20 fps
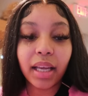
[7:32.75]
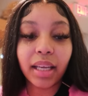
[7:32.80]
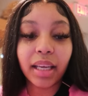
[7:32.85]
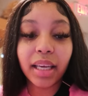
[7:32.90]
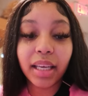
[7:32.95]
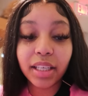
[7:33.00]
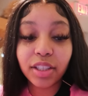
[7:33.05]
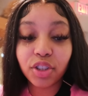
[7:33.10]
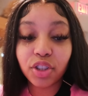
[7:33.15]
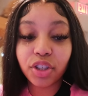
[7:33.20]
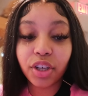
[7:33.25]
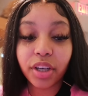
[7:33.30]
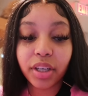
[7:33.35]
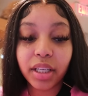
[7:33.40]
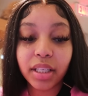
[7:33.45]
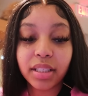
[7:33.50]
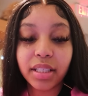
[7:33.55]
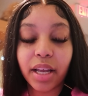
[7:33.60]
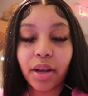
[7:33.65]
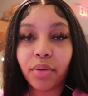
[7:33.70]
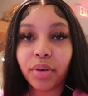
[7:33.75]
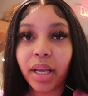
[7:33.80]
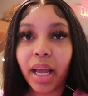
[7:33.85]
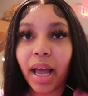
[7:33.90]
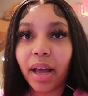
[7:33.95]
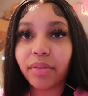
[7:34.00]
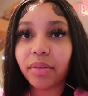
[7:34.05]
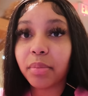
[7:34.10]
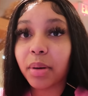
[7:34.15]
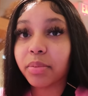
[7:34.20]
in kids journeys they only
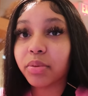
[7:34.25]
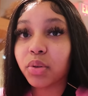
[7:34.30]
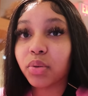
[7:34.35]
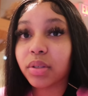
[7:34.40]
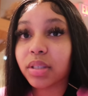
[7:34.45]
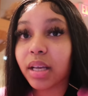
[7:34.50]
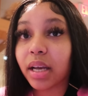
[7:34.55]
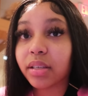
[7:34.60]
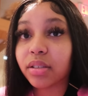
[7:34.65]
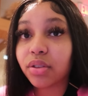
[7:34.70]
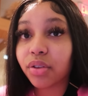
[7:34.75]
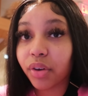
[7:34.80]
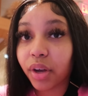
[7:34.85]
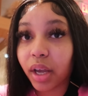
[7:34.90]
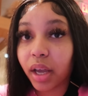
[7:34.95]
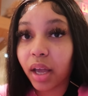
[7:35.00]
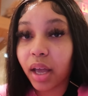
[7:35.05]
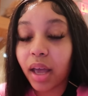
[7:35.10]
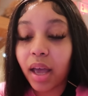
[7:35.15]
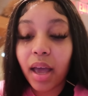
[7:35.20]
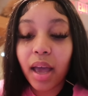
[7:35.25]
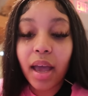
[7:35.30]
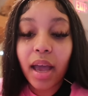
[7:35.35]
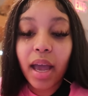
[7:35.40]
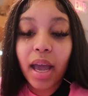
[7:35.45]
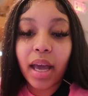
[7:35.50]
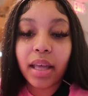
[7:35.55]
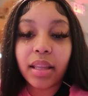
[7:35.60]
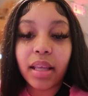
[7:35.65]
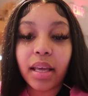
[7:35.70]
have them up to a size three
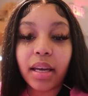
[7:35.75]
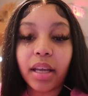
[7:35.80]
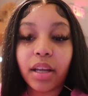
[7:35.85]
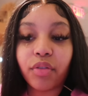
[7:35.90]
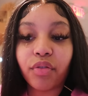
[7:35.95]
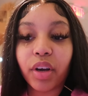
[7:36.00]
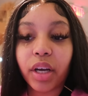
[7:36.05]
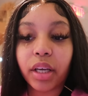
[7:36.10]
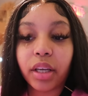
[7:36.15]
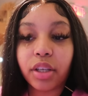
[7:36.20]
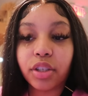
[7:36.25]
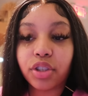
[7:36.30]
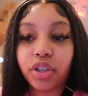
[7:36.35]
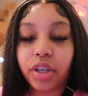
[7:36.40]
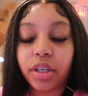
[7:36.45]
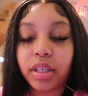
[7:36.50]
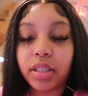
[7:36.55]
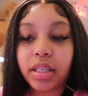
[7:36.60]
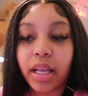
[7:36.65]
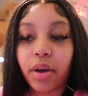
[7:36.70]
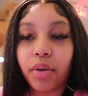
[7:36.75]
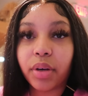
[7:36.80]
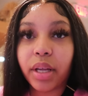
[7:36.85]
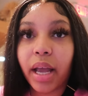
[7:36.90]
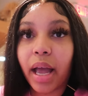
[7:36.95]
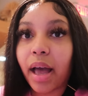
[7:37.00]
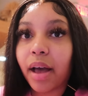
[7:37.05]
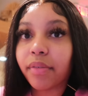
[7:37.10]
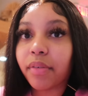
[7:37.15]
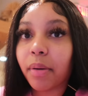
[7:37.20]
and then in regular journeys they only
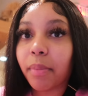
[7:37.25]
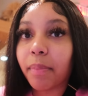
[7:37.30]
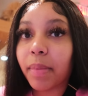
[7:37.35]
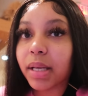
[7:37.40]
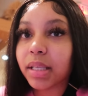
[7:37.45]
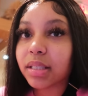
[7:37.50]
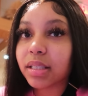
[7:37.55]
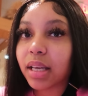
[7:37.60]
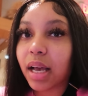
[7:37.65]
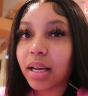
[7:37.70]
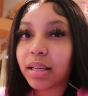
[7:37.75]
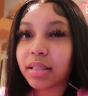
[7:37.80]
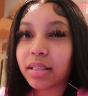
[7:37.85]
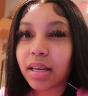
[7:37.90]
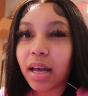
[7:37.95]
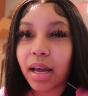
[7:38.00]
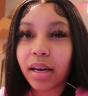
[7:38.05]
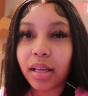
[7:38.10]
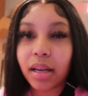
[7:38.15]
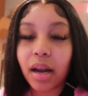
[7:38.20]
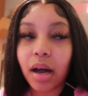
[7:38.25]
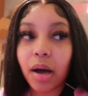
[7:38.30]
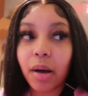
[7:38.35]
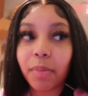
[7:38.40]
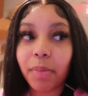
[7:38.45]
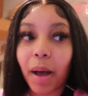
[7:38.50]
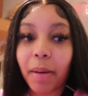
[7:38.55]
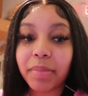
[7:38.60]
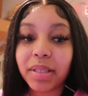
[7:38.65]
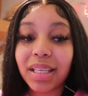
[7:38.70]
have a men's size nine and up
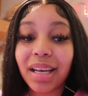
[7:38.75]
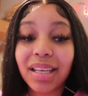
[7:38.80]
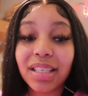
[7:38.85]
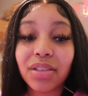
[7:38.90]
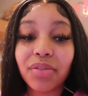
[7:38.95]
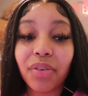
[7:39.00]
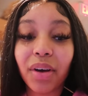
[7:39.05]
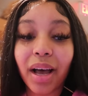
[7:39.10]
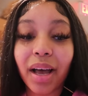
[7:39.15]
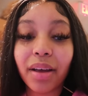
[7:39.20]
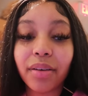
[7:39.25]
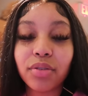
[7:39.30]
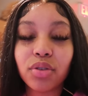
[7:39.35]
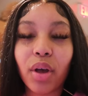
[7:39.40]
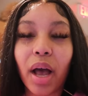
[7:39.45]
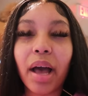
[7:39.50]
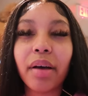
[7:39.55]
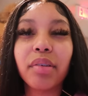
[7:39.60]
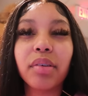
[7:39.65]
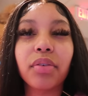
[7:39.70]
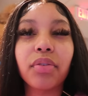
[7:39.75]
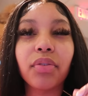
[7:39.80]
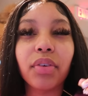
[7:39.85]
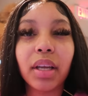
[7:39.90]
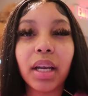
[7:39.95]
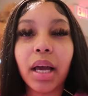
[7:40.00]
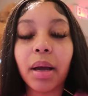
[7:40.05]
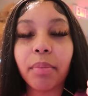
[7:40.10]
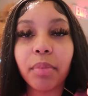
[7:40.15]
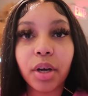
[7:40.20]
i'm a size five so i have a
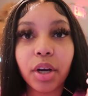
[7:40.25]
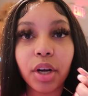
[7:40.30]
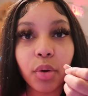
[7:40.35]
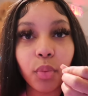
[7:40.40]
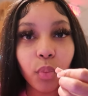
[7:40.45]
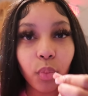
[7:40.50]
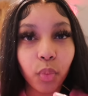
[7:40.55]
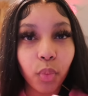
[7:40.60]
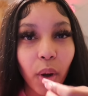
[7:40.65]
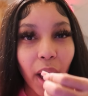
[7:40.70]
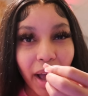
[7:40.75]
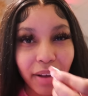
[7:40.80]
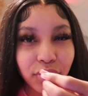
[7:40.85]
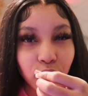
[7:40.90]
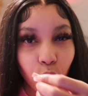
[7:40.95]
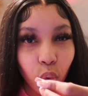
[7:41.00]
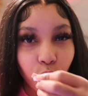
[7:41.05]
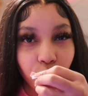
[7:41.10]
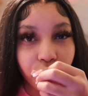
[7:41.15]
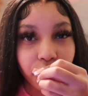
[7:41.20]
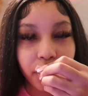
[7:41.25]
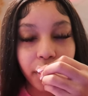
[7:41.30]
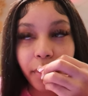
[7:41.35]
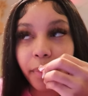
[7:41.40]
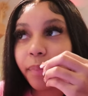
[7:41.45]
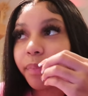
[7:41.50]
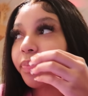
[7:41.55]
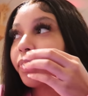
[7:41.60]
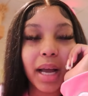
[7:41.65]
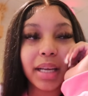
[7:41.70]
feeling i'm gonna have to order
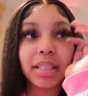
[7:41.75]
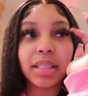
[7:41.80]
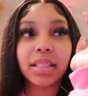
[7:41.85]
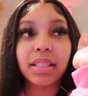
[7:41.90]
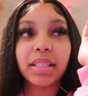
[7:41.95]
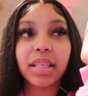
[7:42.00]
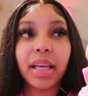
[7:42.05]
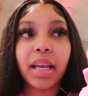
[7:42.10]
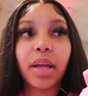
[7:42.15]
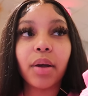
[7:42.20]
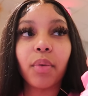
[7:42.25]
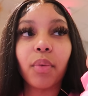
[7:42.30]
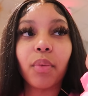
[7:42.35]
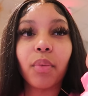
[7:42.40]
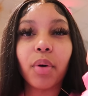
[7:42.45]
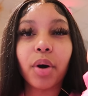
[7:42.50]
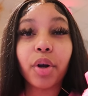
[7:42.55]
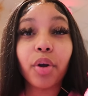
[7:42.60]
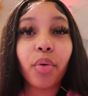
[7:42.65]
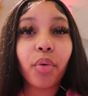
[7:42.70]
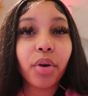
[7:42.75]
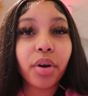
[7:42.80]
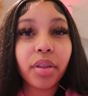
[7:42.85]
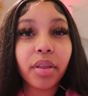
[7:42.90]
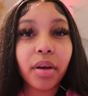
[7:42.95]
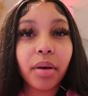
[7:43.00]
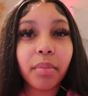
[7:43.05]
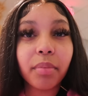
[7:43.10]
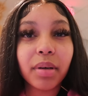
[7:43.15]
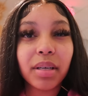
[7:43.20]
them i just didn't want to order
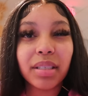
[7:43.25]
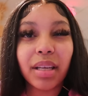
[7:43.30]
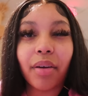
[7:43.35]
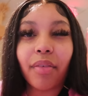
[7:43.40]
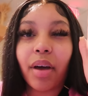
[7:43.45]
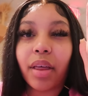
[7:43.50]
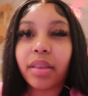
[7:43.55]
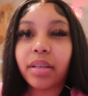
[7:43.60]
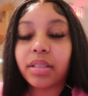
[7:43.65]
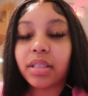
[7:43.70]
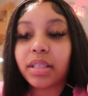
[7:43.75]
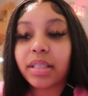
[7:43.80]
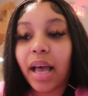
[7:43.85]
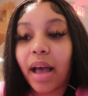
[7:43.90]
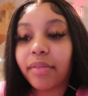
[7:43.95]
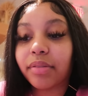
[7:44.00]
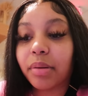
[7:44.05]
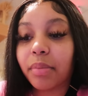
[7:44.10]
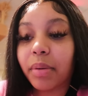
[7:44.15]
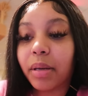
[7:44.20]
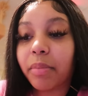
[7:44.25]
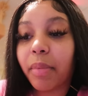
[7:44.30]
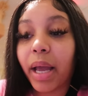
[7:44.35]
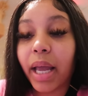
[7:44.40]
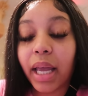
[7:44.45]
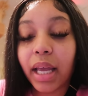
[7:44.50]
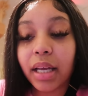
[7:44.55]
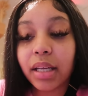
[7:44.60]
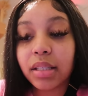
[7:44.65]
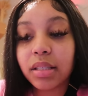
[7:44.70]
them because i'd rather just have them in my
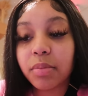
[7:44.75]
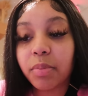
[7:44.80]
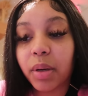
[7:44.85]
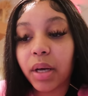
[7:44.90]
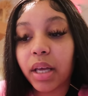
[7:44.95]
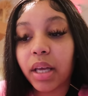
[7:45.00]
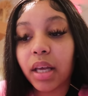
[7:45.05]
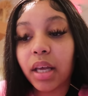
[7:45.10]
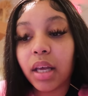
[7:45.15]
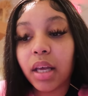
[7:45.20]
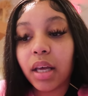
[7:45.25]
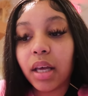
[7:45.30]
hands but